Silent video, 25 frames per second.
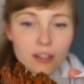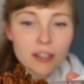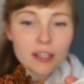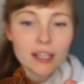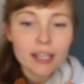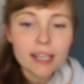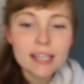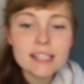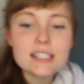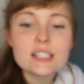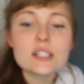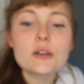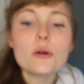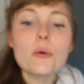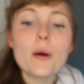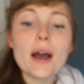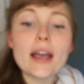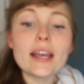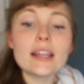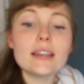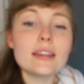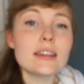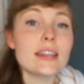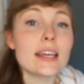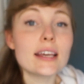It's
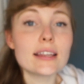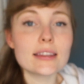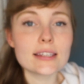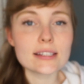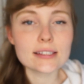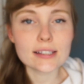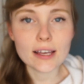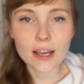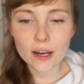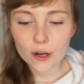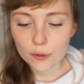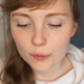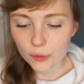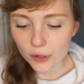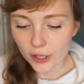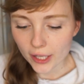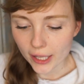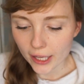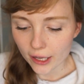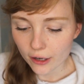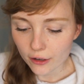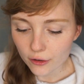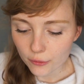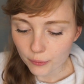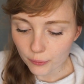quite thick, this caramel
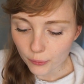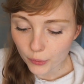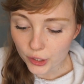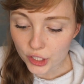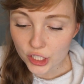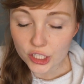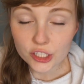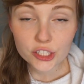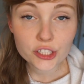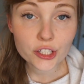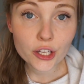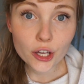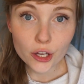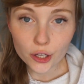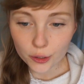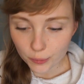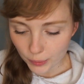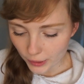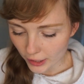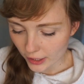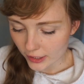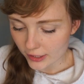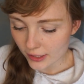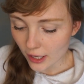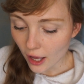layer, which is good
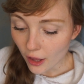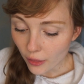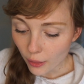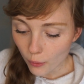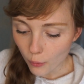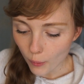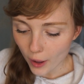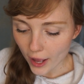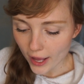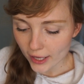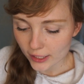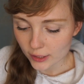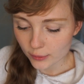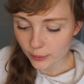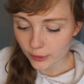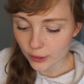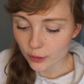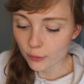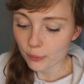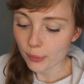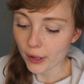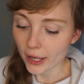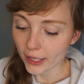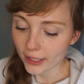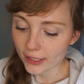because otherwise when you
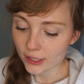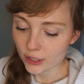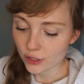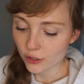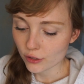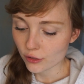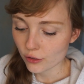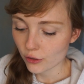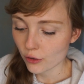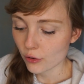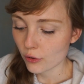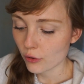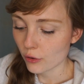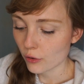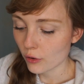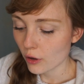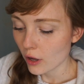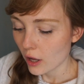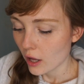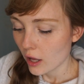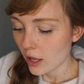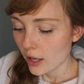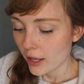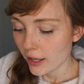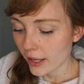bite into your
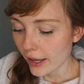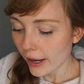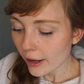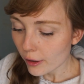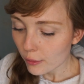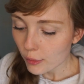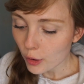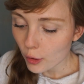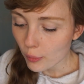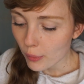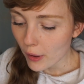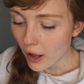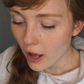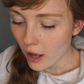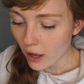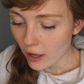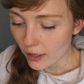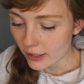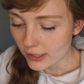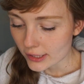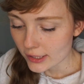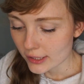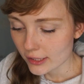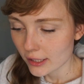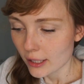caramel
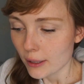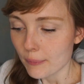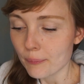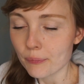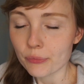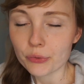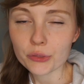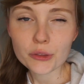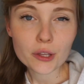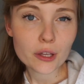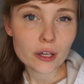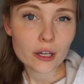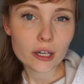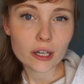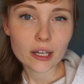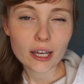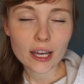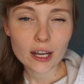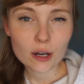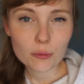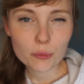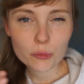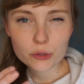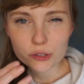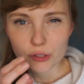bars, the
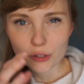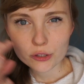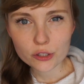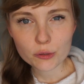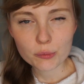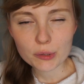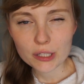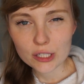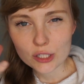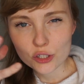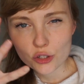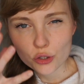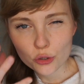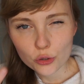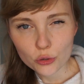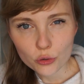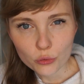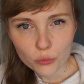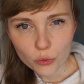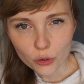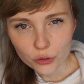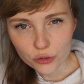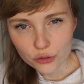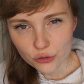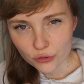caramel is going to be too
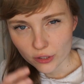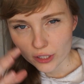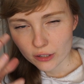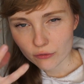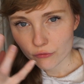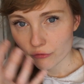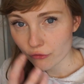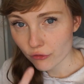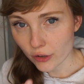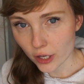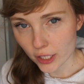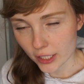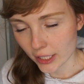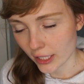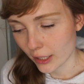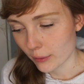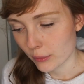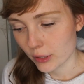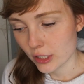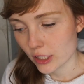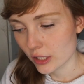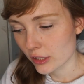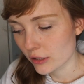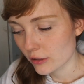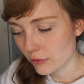watery and runny,
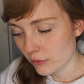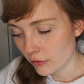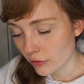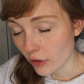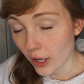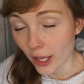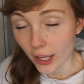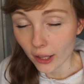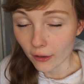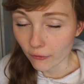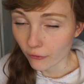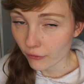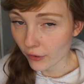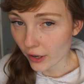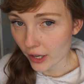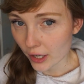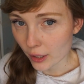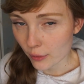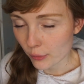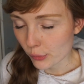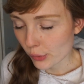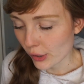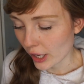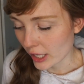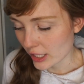which is very
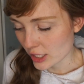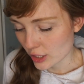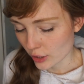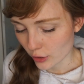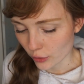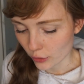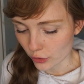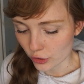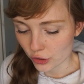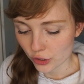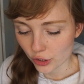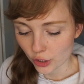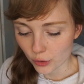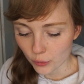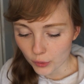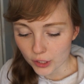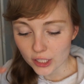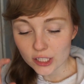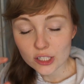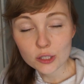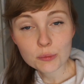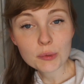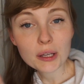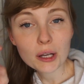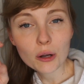unpractical. So you want it
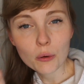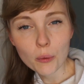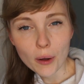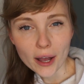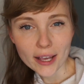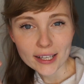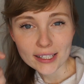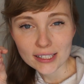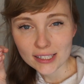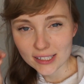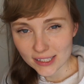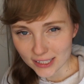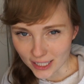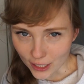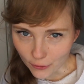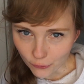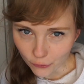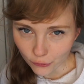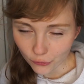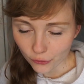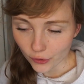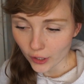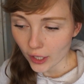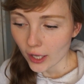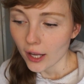to be quite stiff
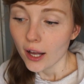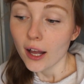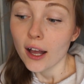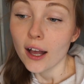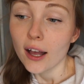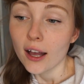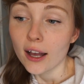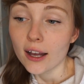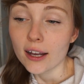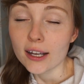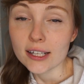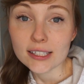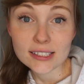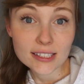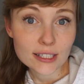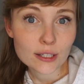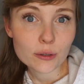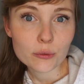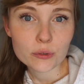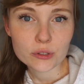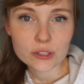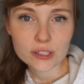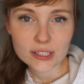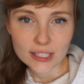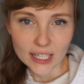because then it
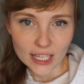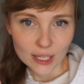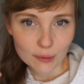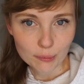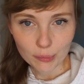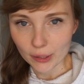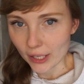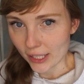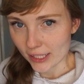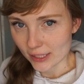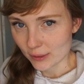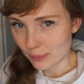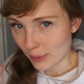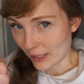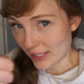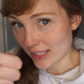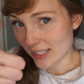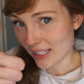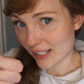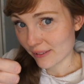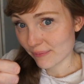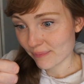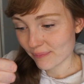will stay in place better.